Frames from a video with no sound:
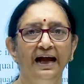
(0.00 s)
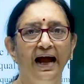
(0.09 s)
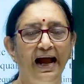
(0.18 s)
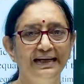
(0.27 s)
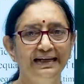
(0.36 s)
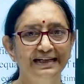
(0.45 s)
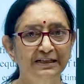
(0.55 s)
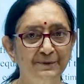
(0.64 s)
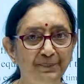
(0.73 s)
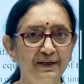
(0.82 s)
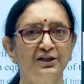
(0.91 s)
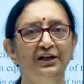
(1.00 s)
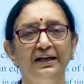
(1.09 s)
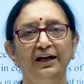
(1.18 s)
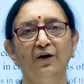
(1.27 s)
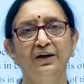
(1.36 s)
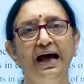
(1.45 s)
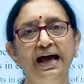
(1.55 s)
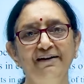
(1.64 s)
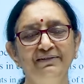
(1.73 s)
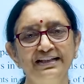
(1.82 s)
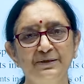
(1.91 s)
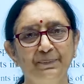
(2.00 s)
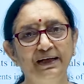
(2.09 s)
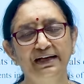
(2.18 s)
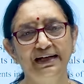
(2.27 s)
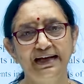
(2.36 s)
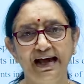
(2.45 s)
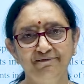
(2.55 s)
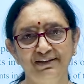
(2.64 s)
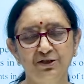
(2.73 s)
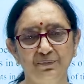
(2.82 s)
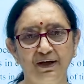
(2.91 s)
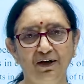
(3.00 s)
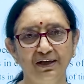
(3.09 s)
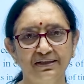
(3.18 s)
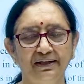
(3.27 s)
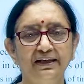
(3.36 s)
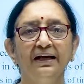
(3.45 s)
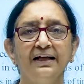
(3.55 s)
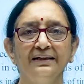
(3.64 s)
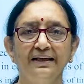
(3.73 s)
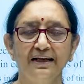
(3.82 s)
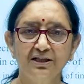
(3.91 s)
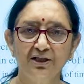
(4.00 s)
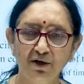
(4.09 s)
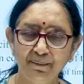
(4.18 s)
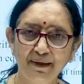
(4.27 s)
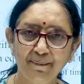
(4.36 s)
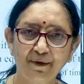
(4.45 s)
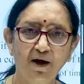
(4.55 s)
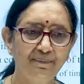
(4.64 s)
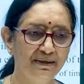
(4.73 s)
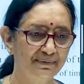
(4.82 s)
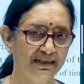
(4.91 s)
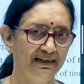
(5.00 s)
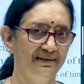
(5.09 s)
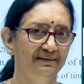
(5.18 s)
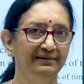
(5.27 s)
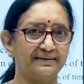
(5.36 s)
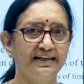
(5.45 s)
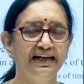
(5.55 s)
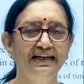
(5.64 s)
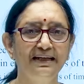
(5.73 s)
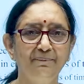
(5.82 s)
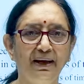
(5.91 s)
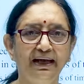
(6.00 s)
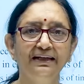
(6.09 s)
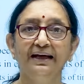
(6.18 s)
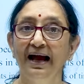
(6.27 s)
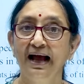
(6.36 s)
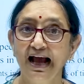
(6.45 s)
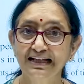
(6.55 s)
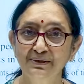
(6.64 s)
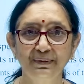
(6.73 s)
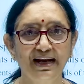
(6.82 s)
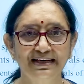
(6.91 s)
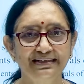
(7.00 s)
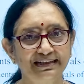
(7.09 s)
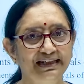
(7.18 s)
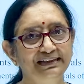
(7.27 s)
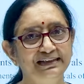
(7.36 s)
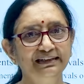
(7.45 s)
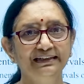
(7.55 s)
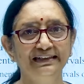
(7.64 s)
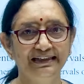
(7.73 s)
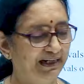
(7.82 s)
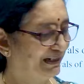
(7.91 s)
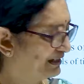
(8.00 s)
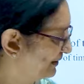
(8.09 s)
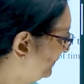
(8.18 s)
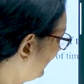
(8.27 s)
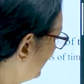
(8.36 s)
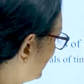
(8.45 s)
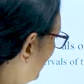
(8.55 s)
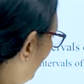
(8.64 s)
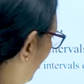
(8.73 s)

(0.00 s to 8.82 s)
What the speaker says: and especially on average speed and average velocity, there are so many problems in JEE Main as well as in the NEET. So,